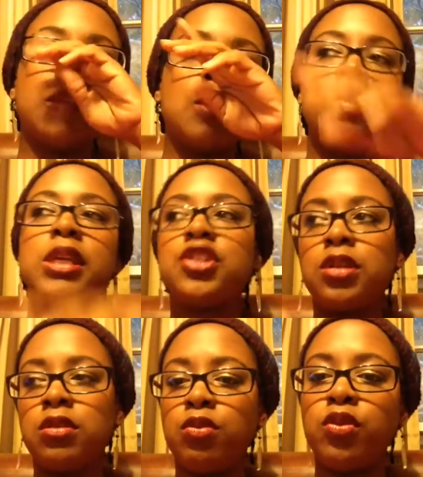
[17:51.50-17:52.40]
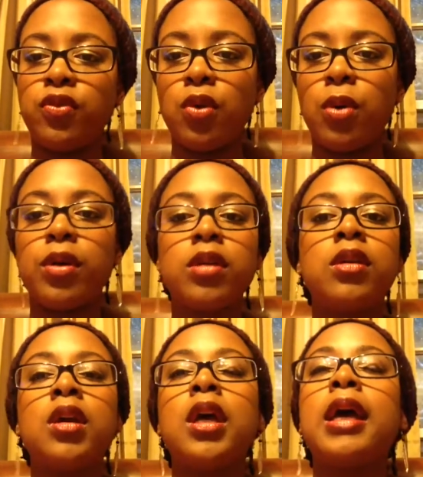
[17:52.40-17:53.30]
so that she could move forward.
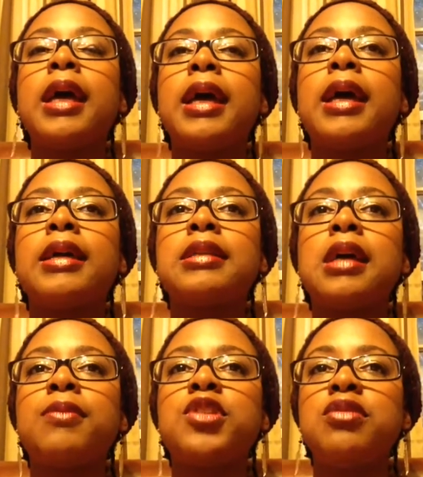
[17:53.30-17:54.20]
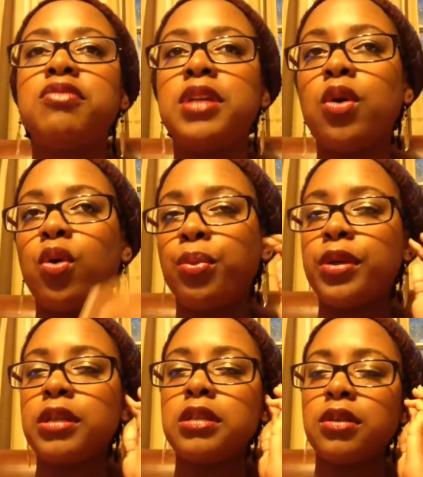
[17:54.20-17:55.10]
And she
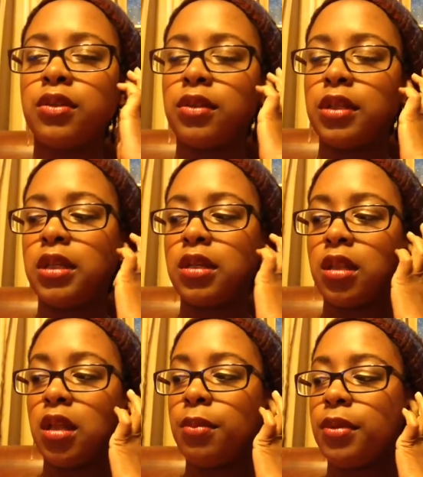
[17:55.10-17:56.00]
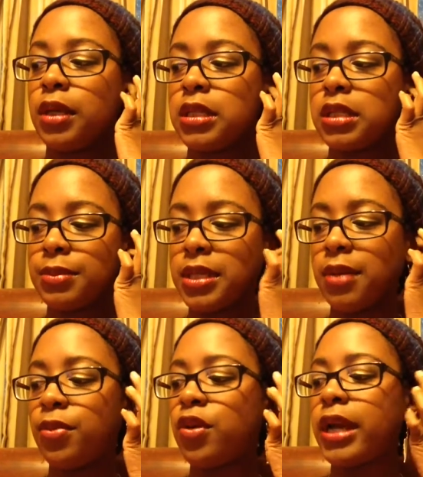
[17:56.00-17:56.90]
reopened the club in
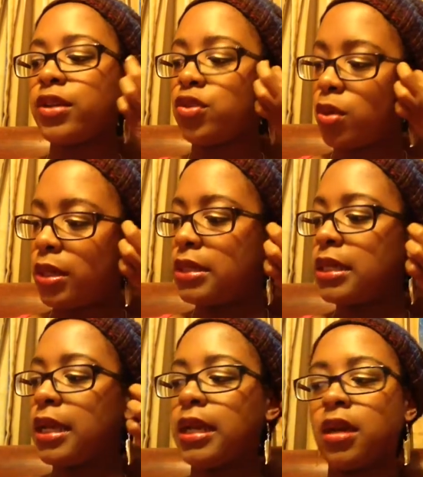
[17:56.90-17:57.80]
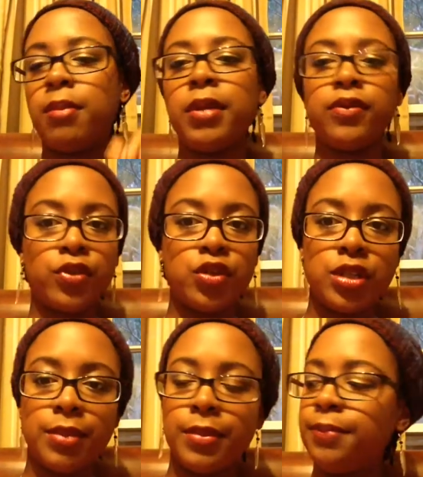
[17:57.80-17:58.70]
September. I joined and I got my first
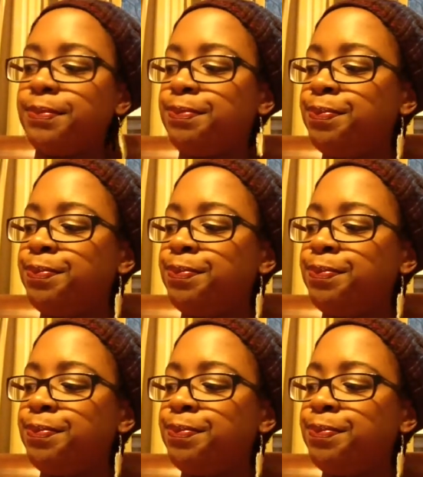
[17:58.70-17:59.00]
shipment.